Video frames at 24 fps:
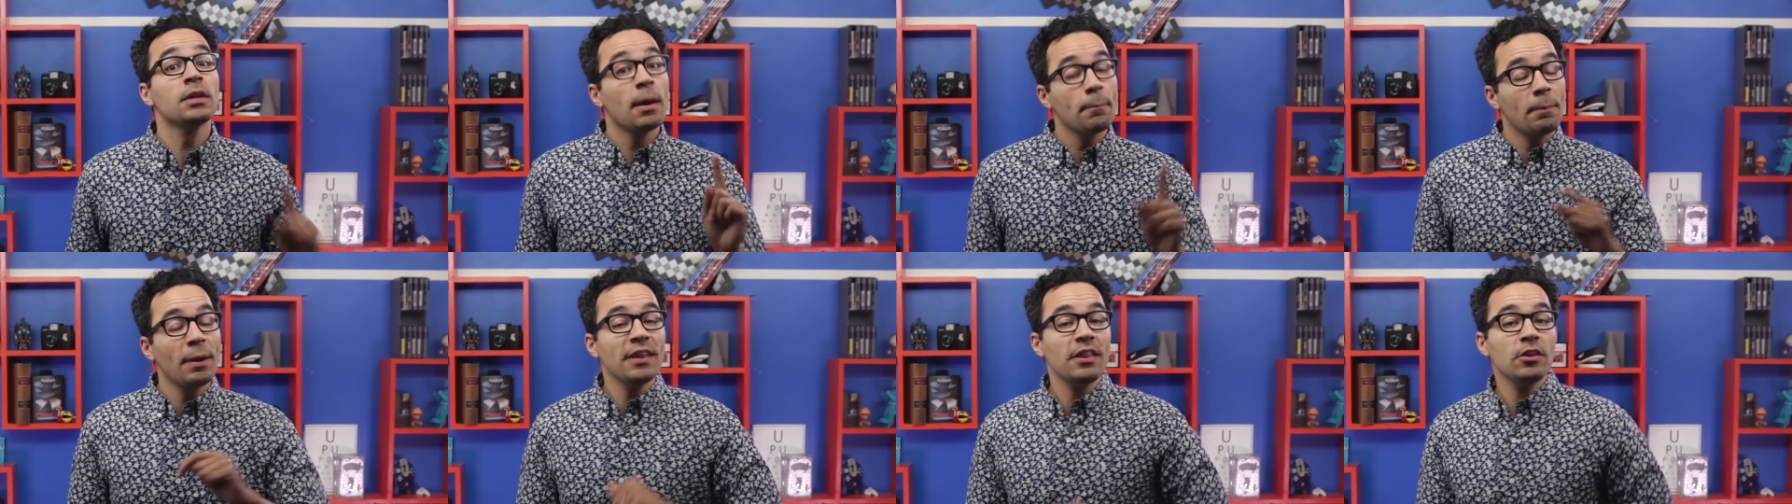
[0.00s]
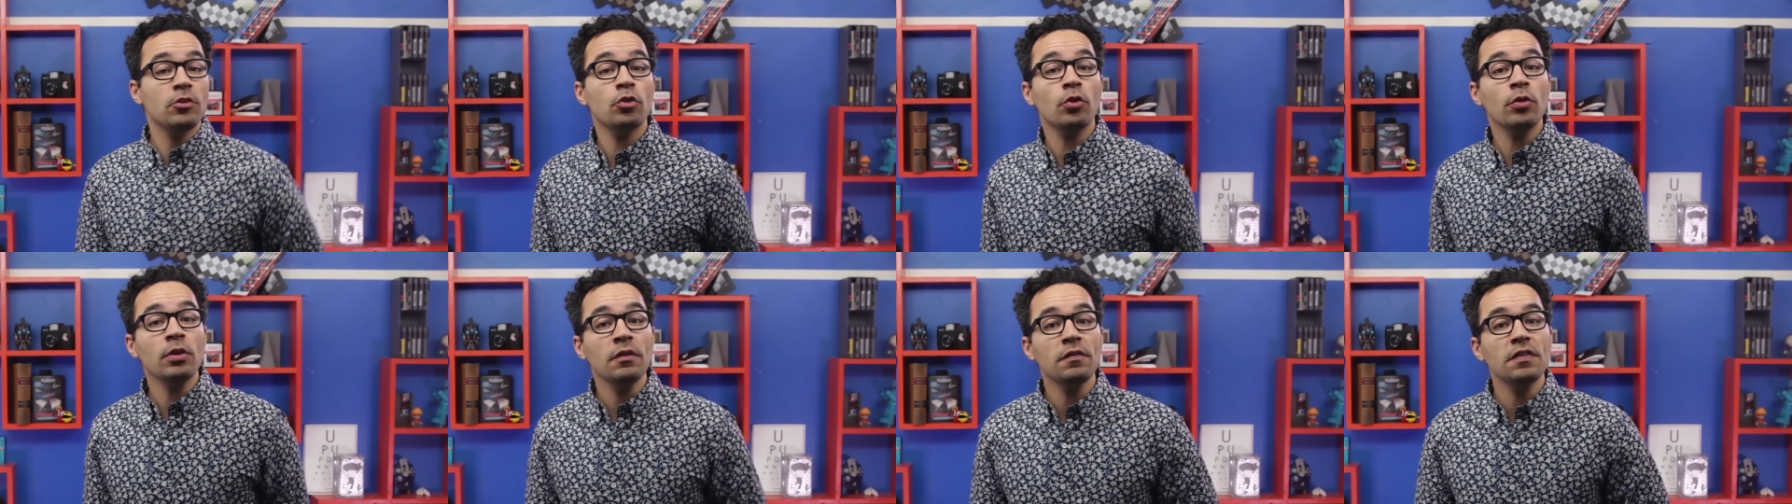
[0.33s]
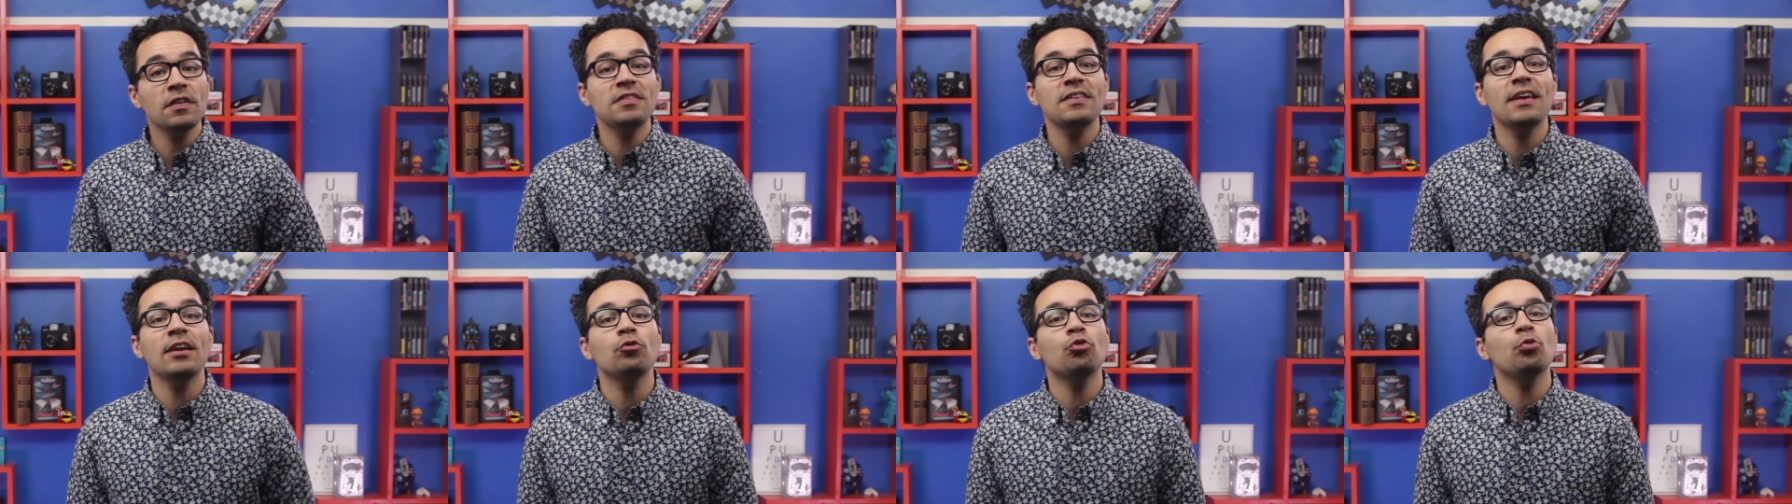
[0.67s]
By the turn of
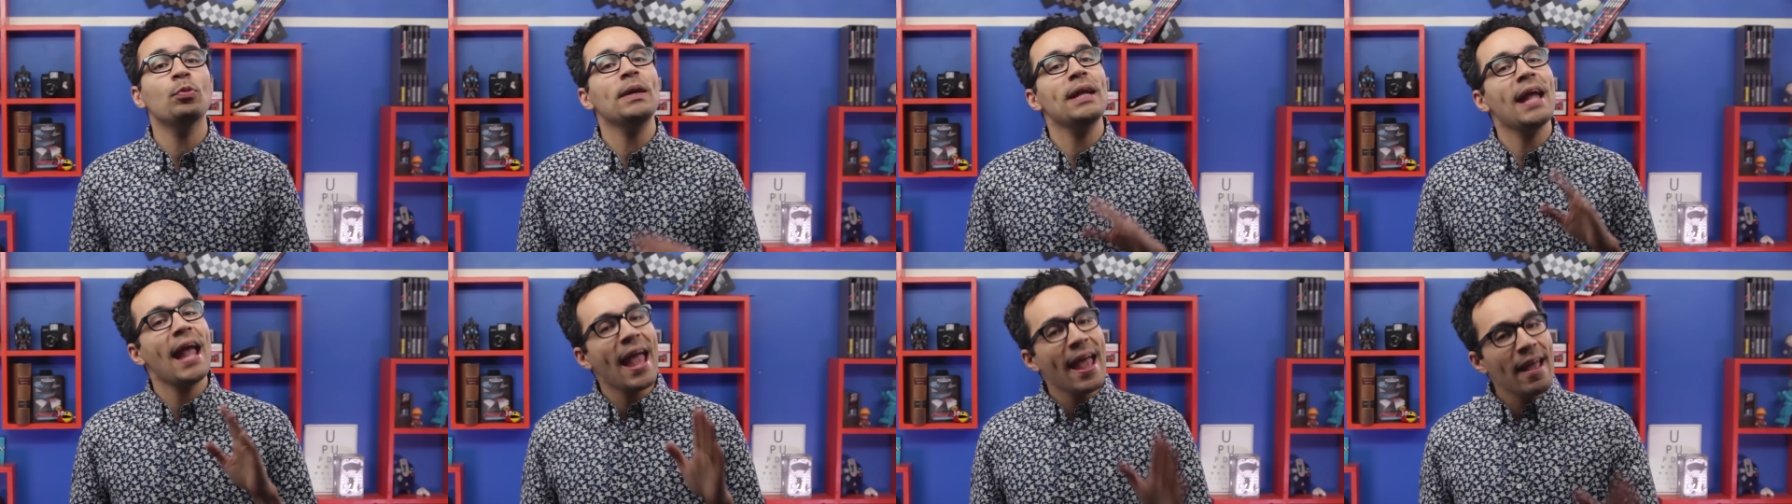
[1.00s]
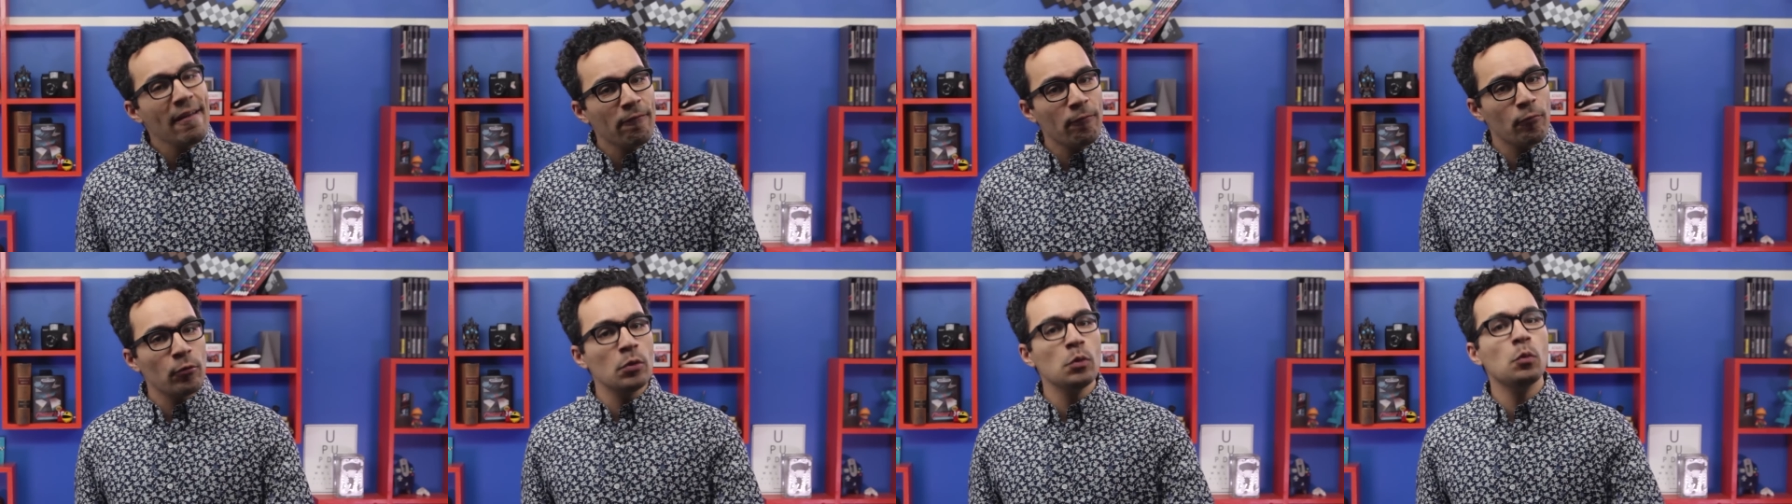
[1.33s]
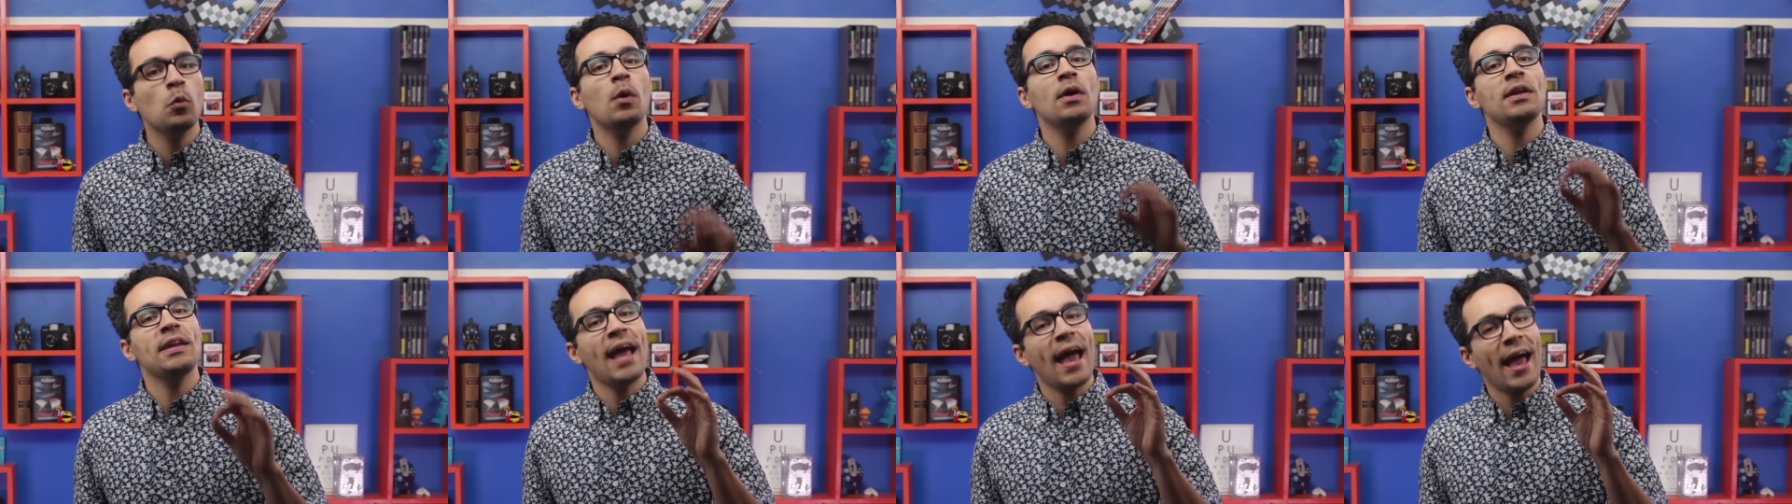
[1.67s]
the century,
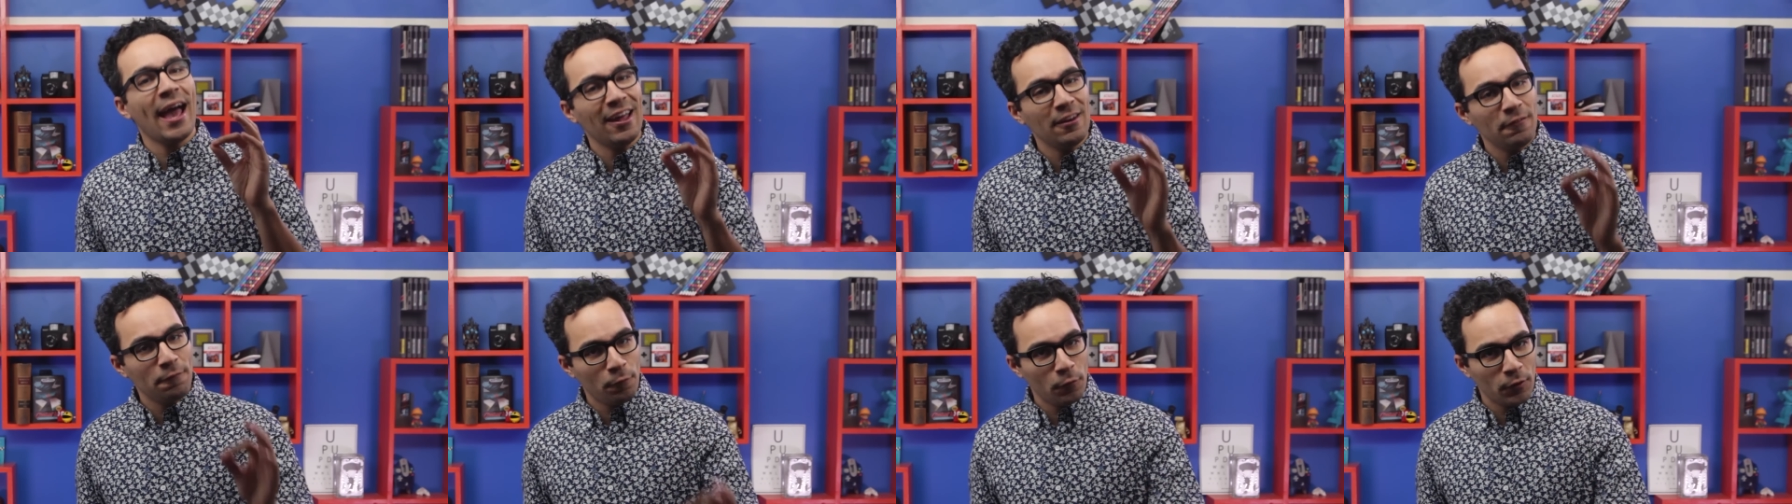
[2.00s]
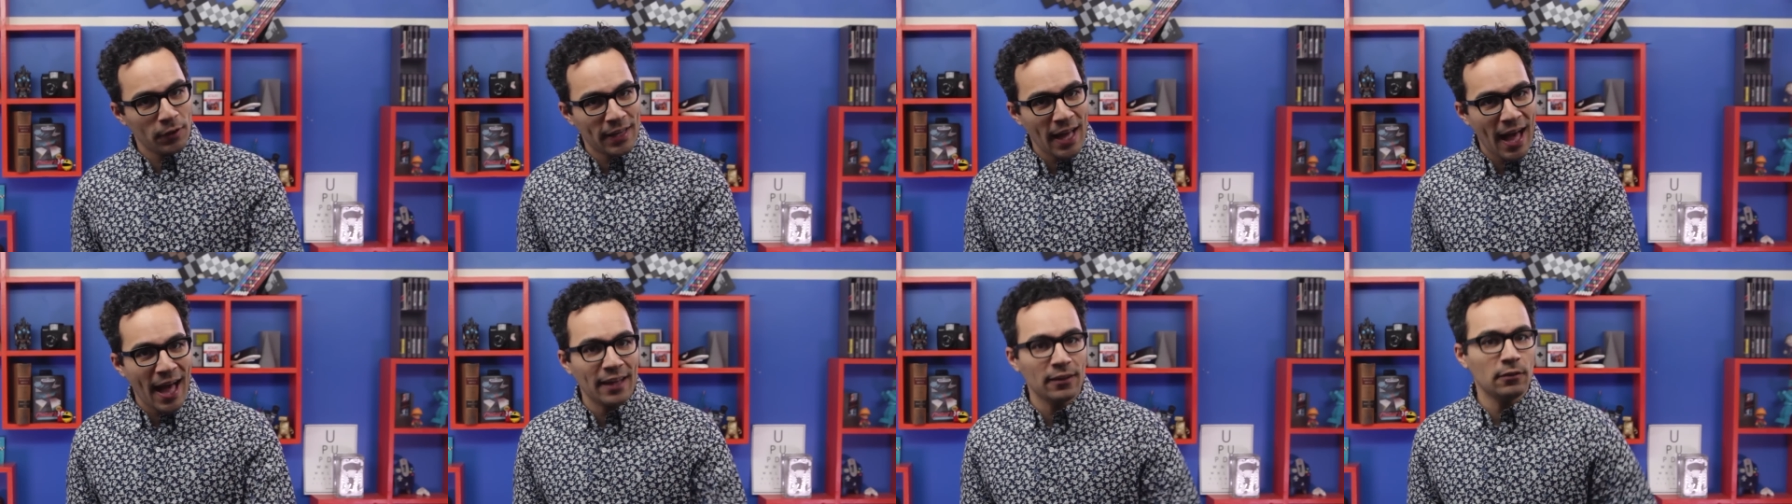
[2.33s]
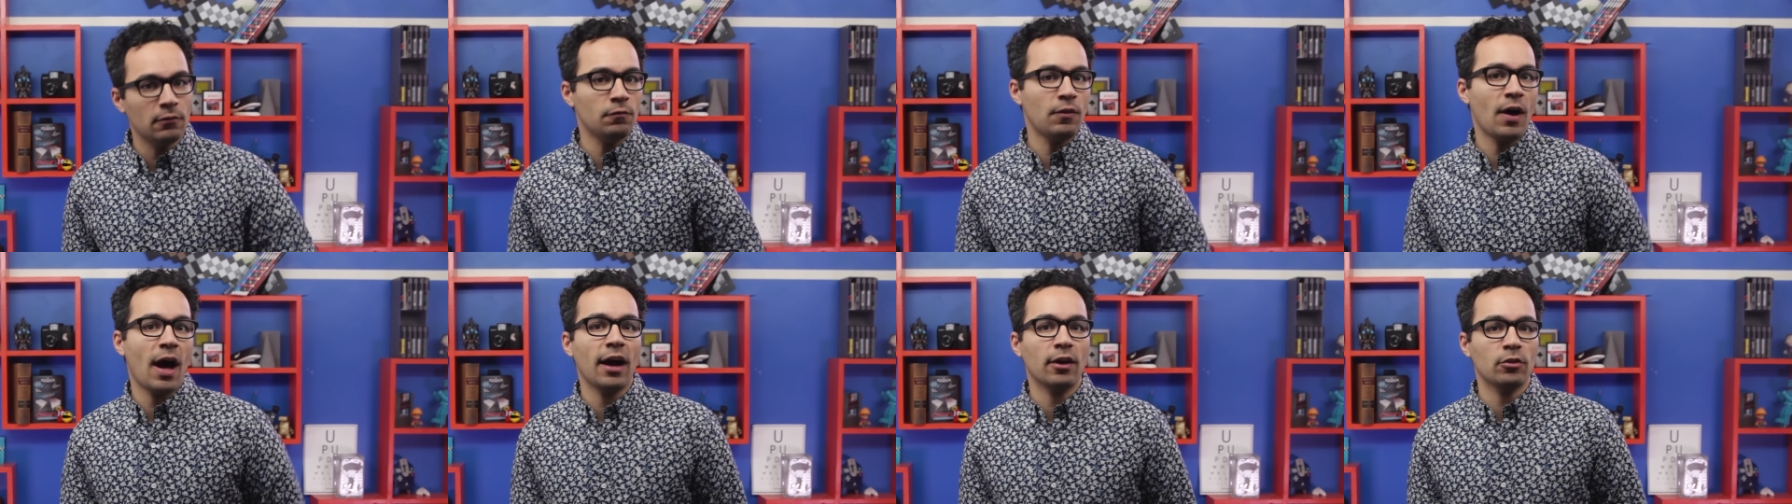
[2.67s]
everyone had
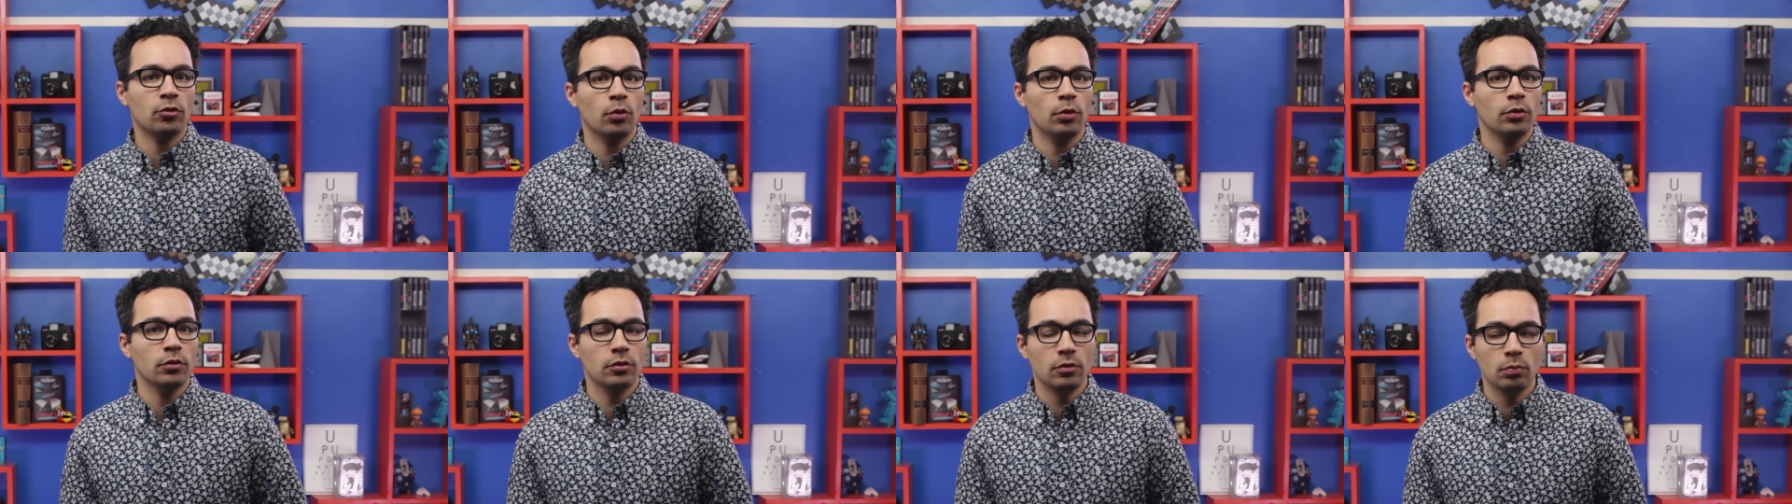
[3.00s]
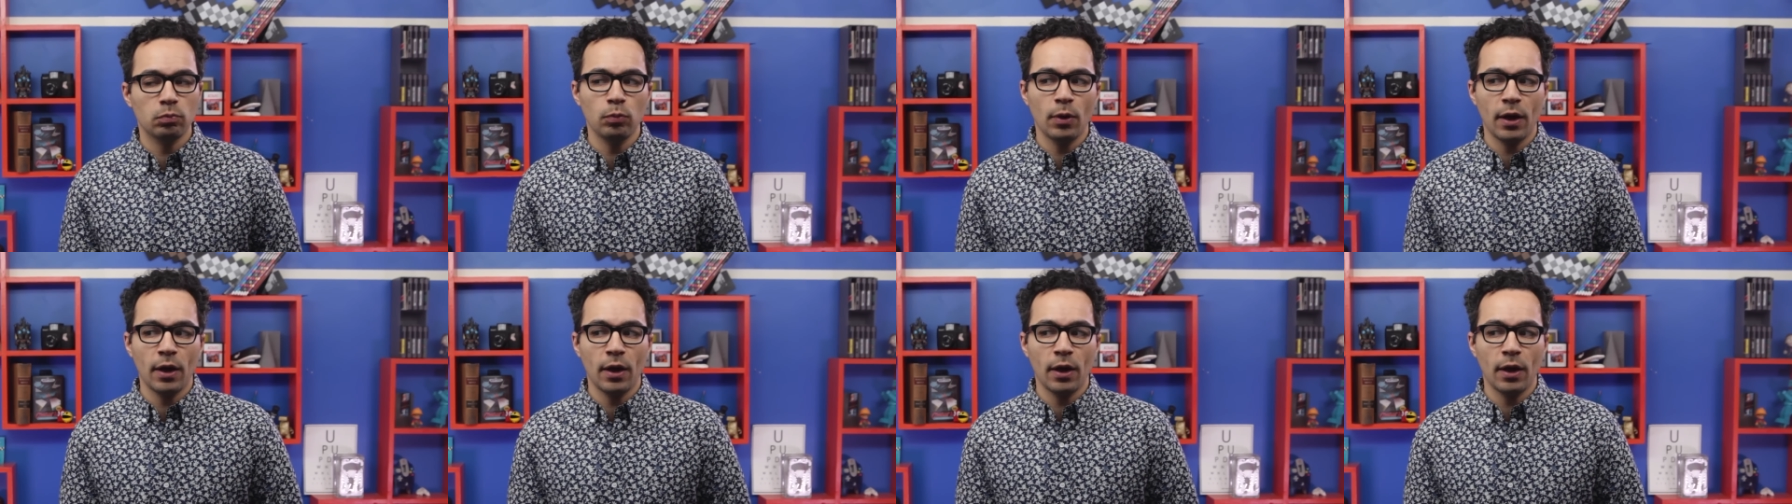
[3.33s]
forgotten voxels.